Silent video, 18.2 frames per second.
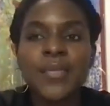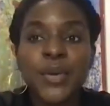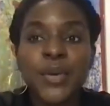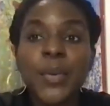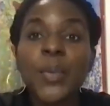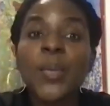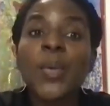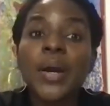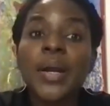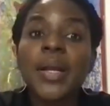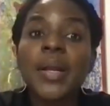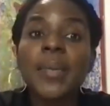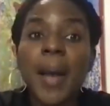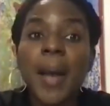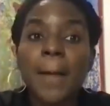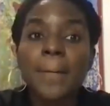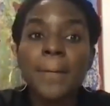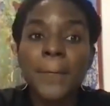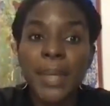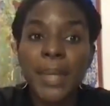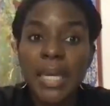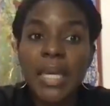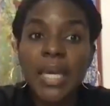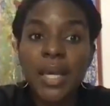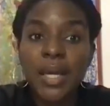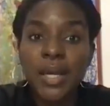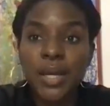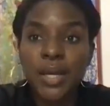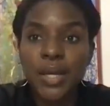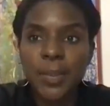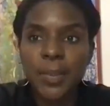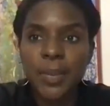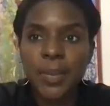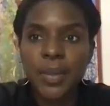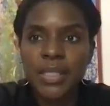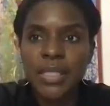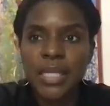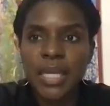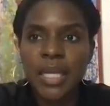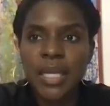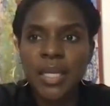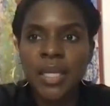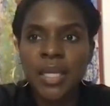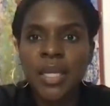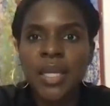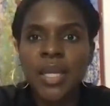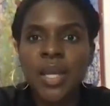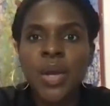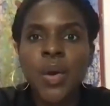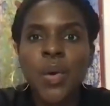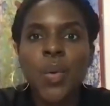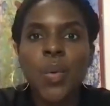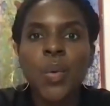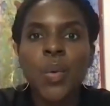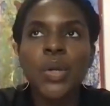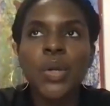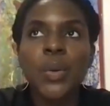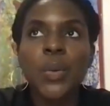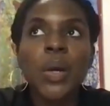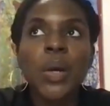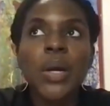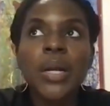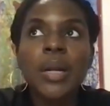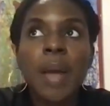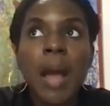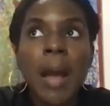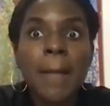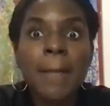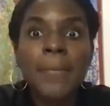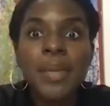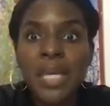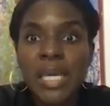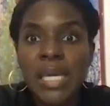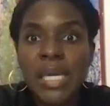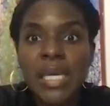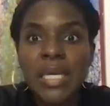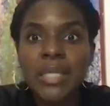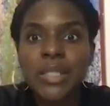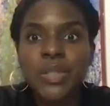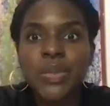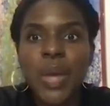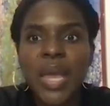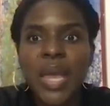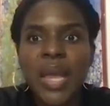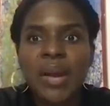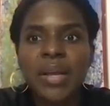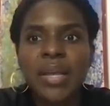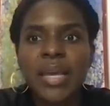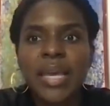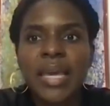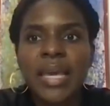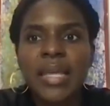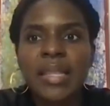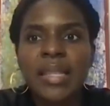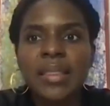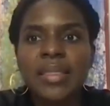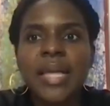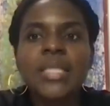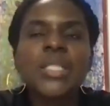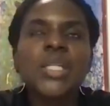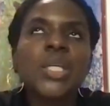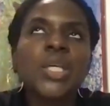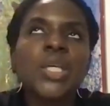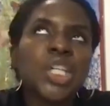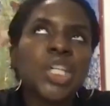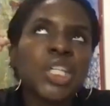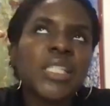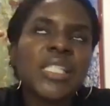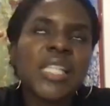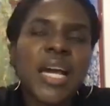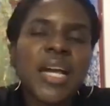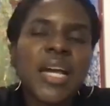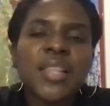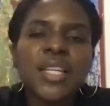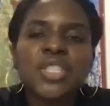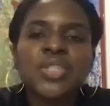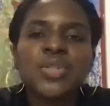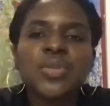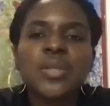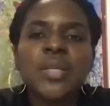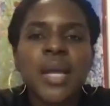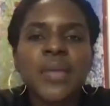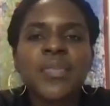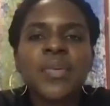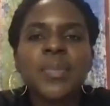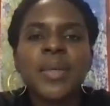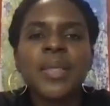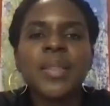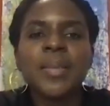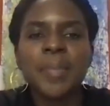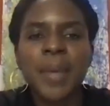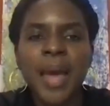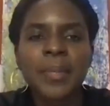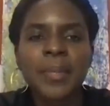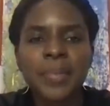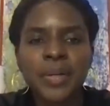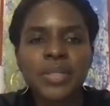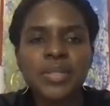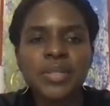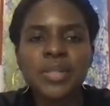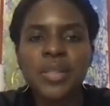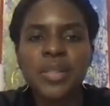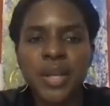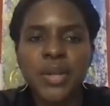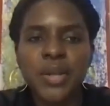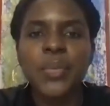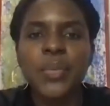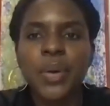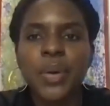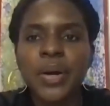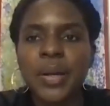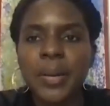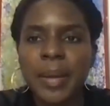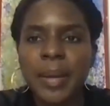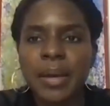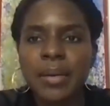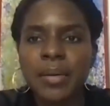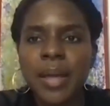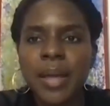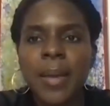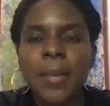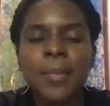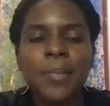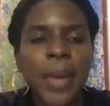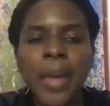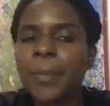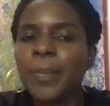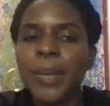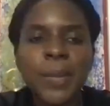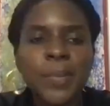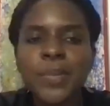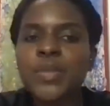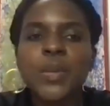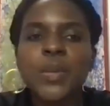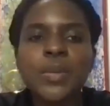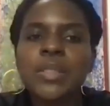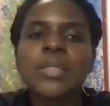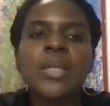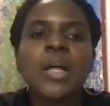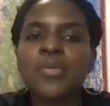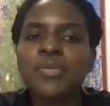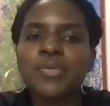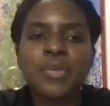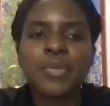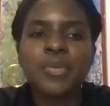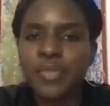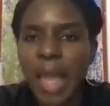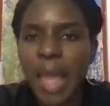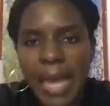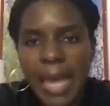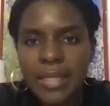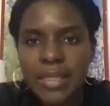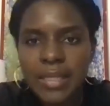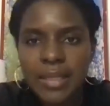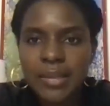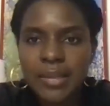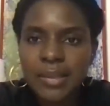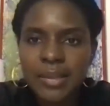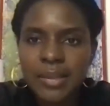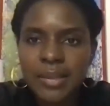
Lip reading: if you're worried about being a good person or you're worried about being too arrogant, that's a good sign that you'll never be the bad person that you're worried about. Bad people don't self-reflect.